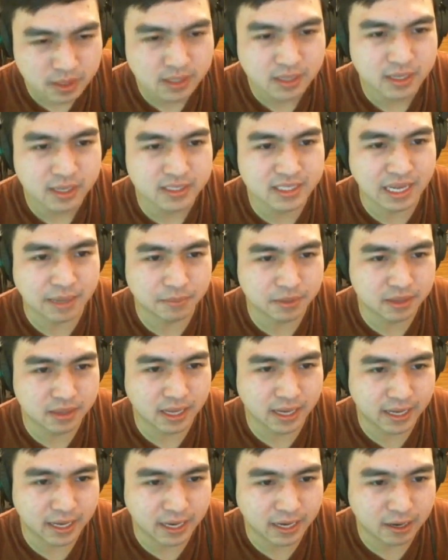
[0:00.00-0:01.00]
Same
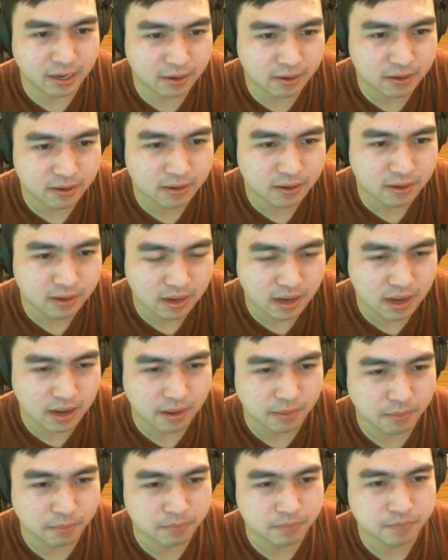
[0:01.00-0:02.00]
thing here
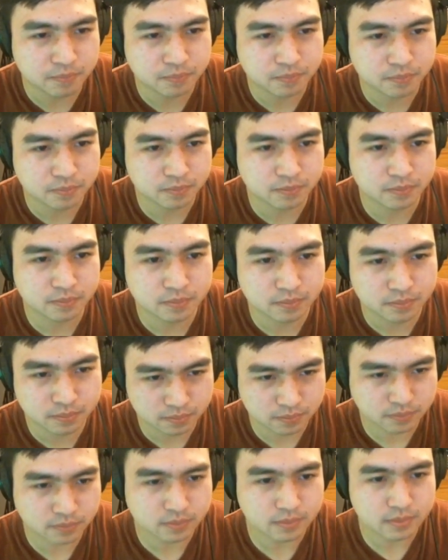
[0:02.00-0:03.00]
as
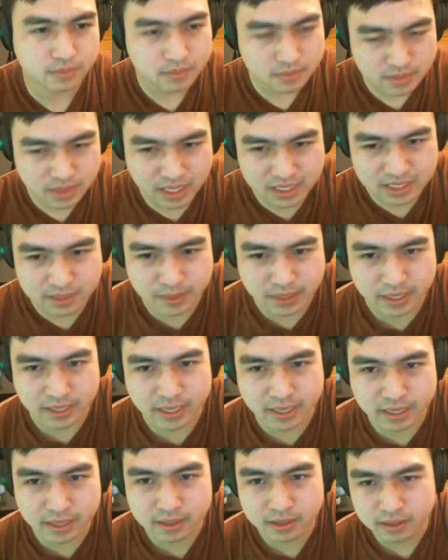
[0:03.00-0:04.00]
the
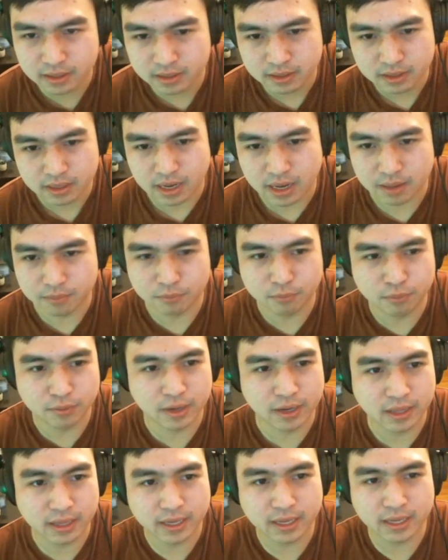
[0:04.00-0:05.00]
beginning. I'm
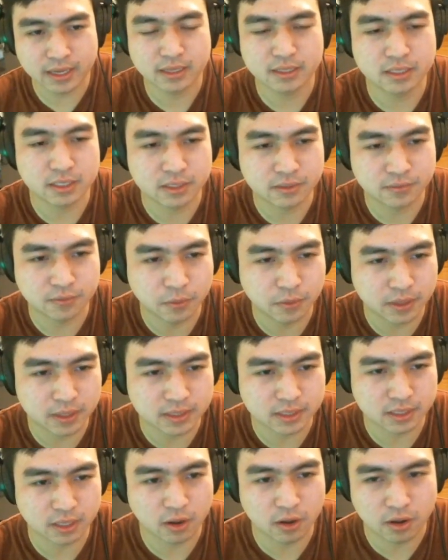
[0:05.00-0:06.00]
really just
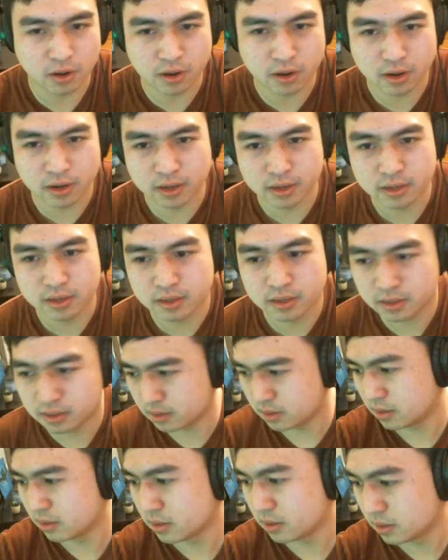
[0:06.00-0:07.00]
focused on...
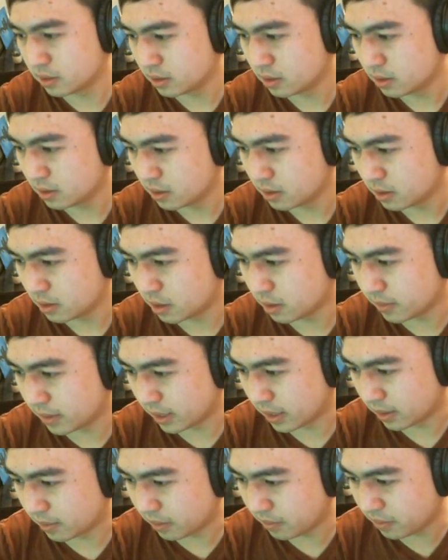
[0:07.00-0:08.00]
Oh
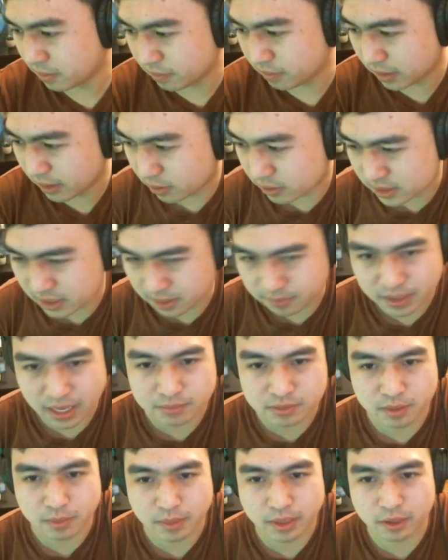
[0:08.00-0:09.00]
man, I'm having a really hard time
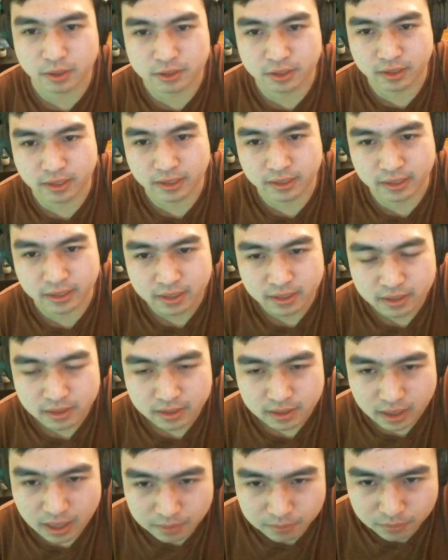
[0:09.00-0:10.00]
capturing my cursor lately.
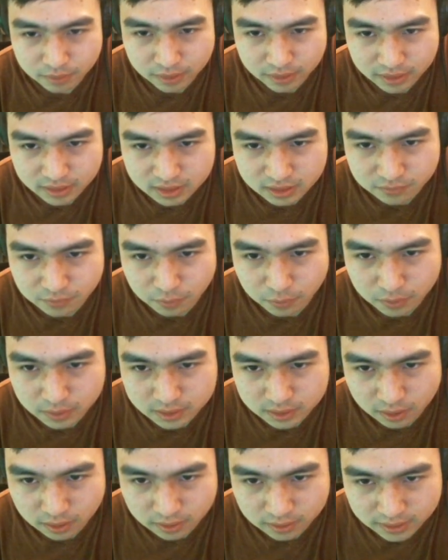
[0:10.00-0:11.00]
I'm really just
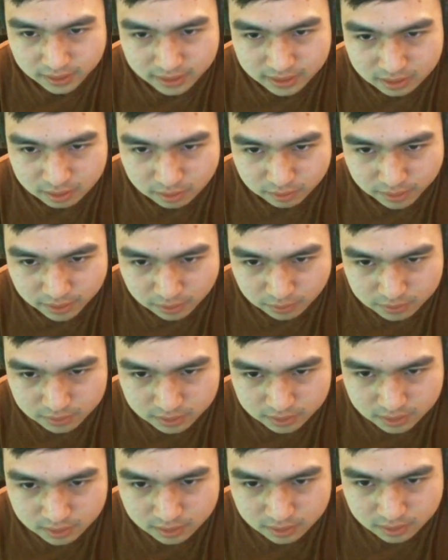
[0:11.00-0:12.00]
focused on these 3
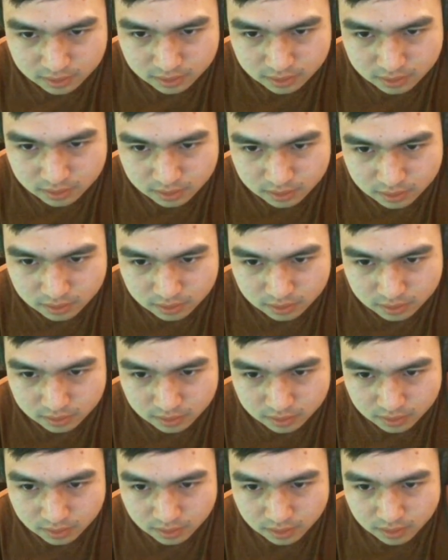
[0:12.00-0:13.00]
notes,
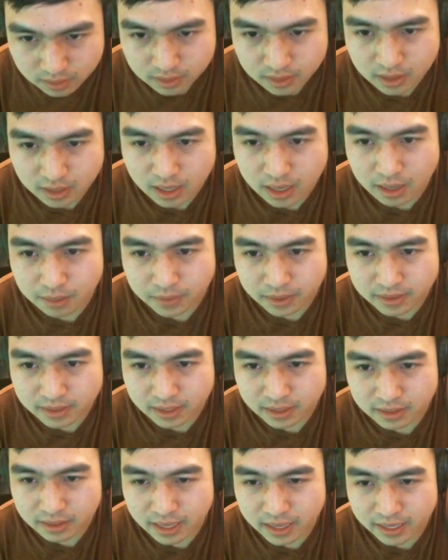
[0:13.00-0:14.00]
and
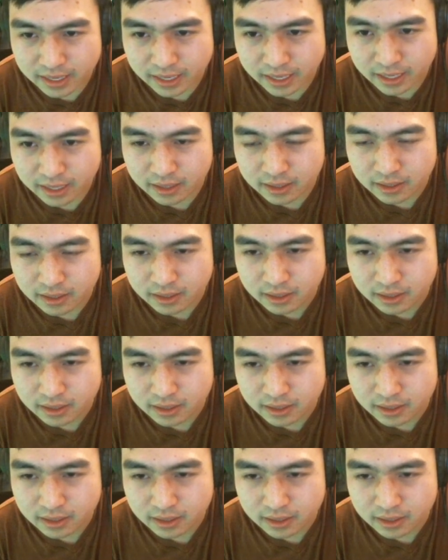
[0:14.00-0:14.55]
then letting